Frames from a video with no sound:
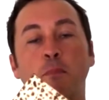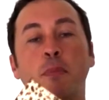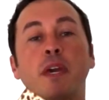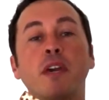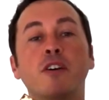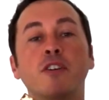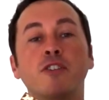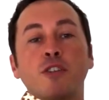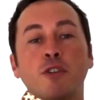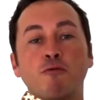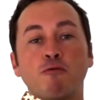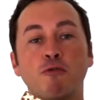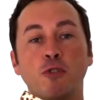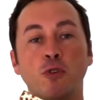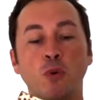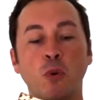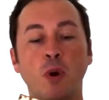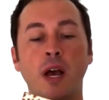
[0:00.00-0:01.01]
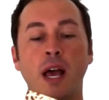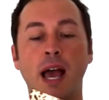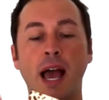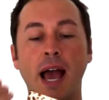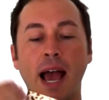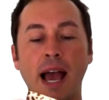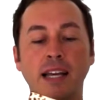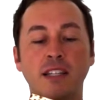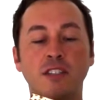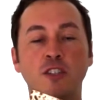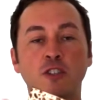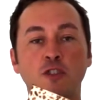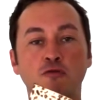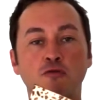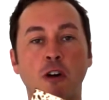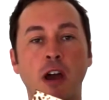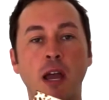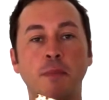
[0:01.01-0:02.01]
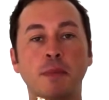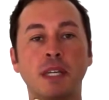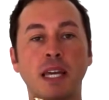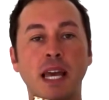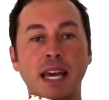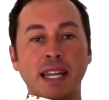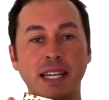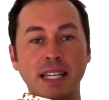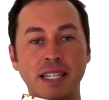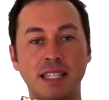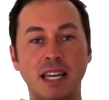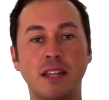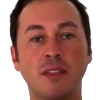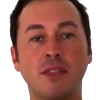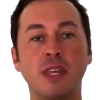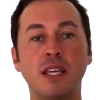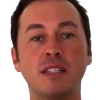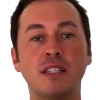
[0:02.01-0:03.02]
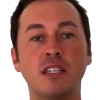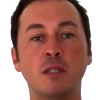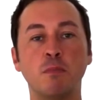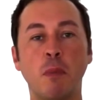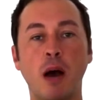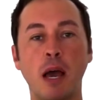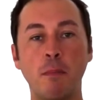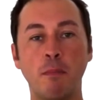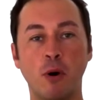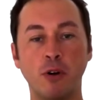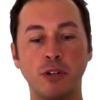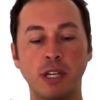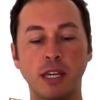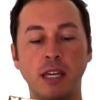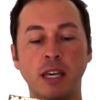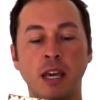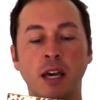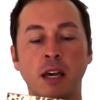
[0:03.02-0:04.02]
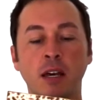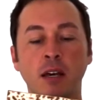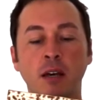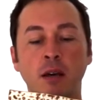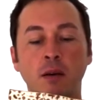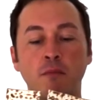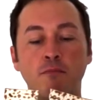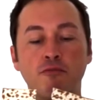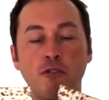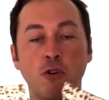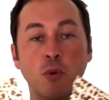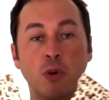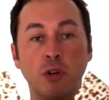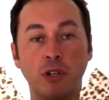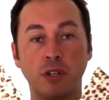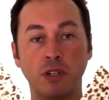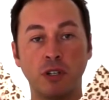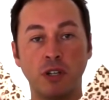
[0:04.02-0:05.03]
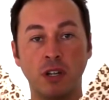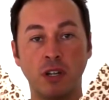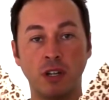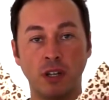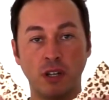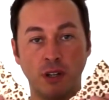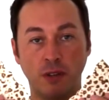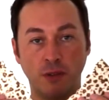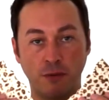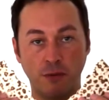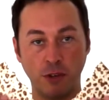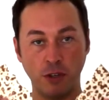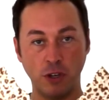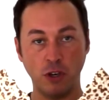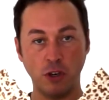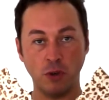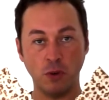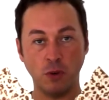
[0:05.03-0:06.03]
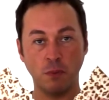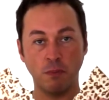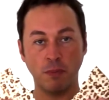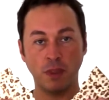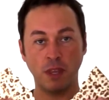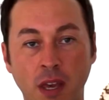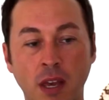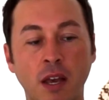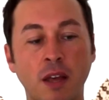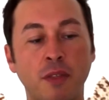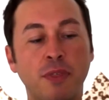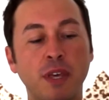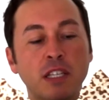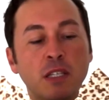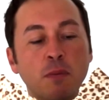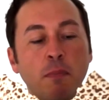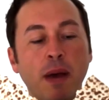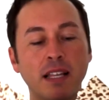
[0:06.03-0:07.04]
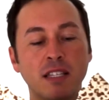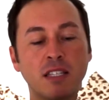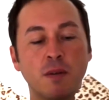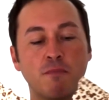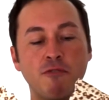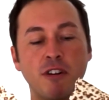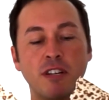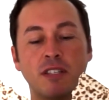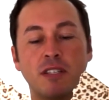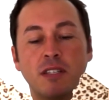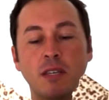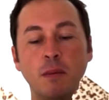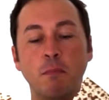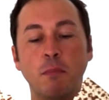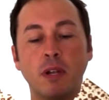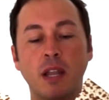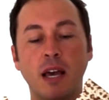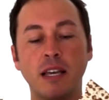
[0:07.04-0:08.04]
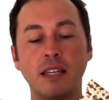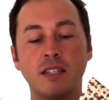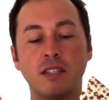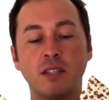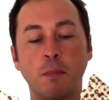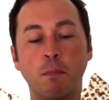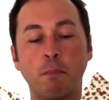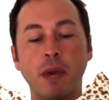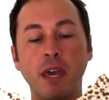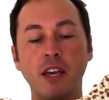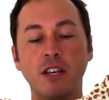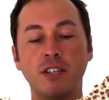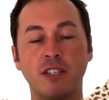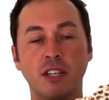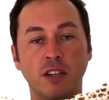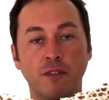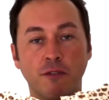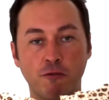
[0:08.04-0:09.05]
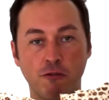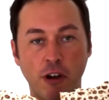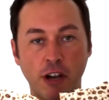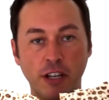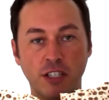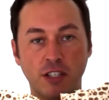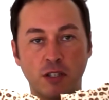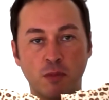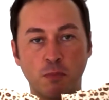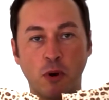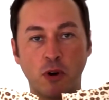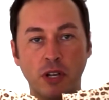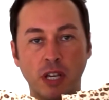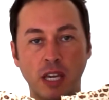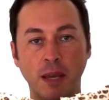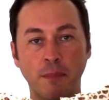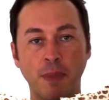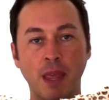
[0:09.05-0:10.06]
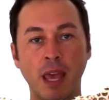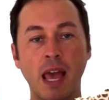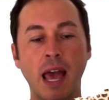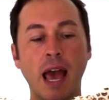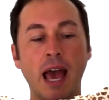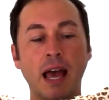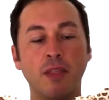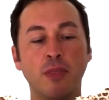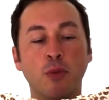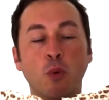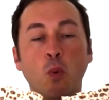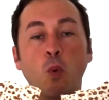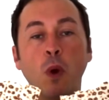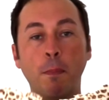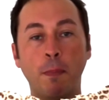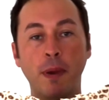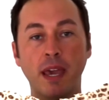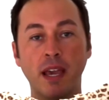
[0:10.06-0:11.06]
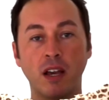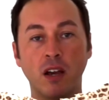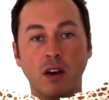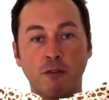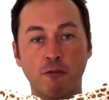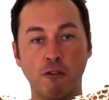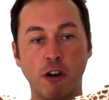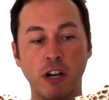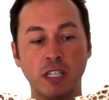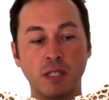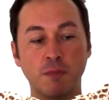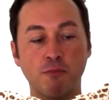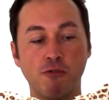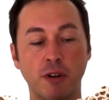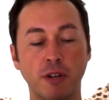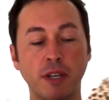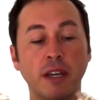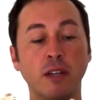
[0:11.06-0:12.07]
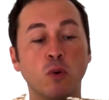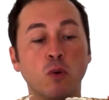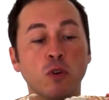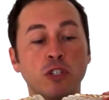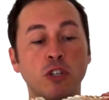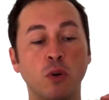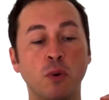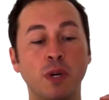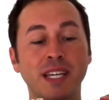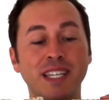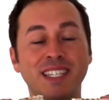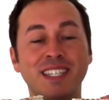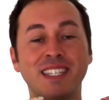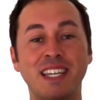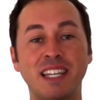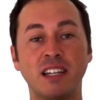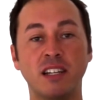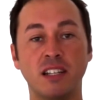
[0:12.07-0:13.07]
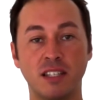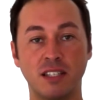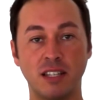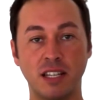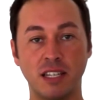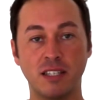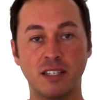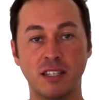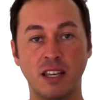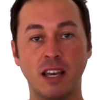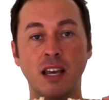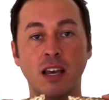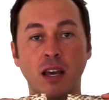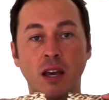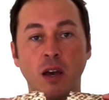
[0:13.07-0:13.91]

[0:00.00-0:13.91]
pierced through, and striped, and he said, "This is my body broken for you." This matzah bread symbolized the piercing of Christ's body and the whipping of Christ's body, and also his sinlessness,